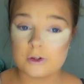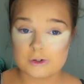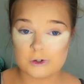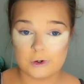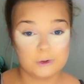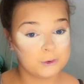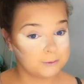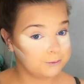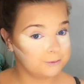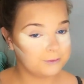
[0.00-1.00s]
So
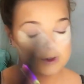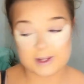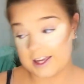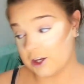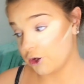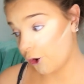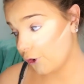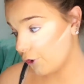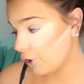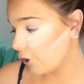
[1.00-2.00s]
there you
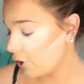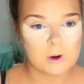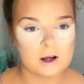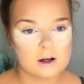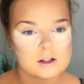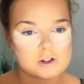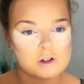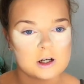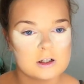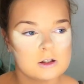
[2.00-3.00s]
go. We're gonna
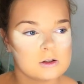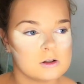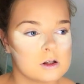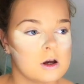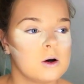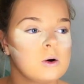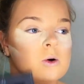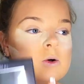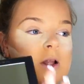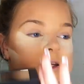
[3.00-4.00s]
try and use
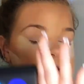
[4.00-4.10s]
all